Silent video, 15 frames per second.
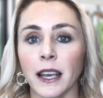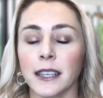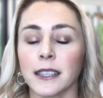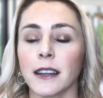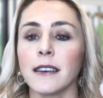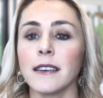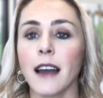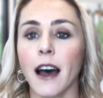is
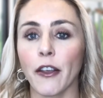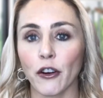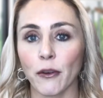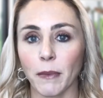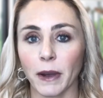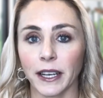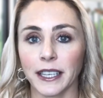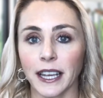another
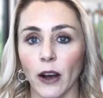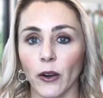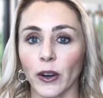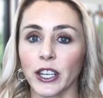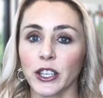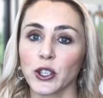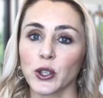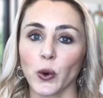Midtown
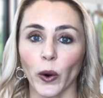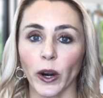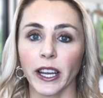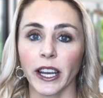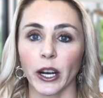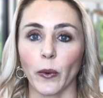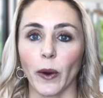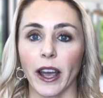historic
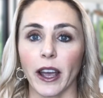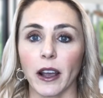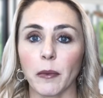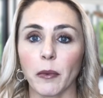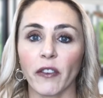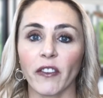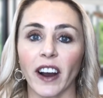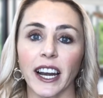getaway,
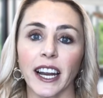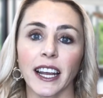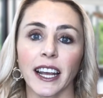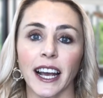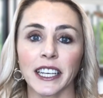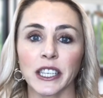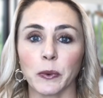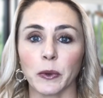providing
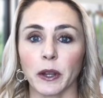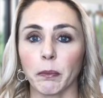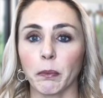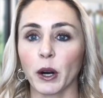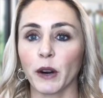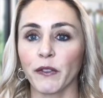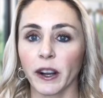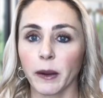guests with a
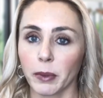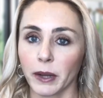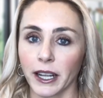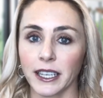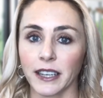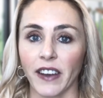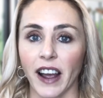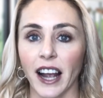perfect
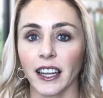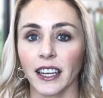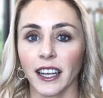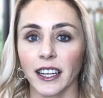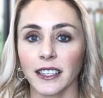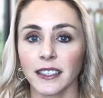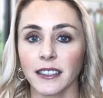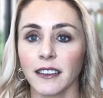blend of
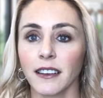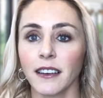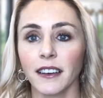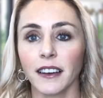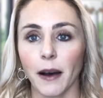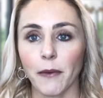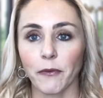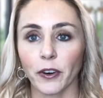elegance,
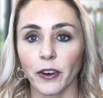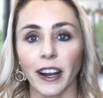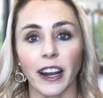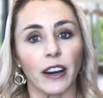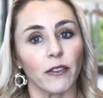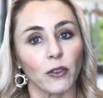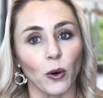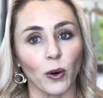comfort,
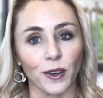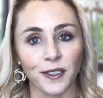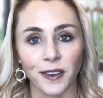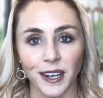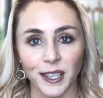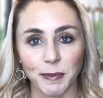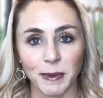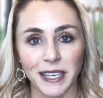and of course,
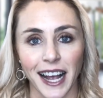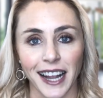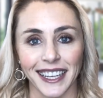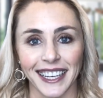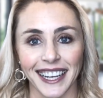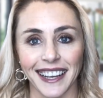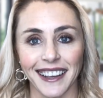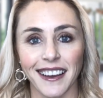
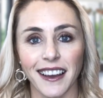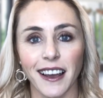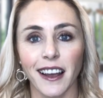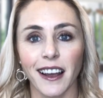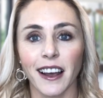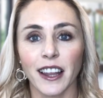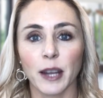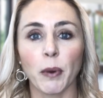hospitality. The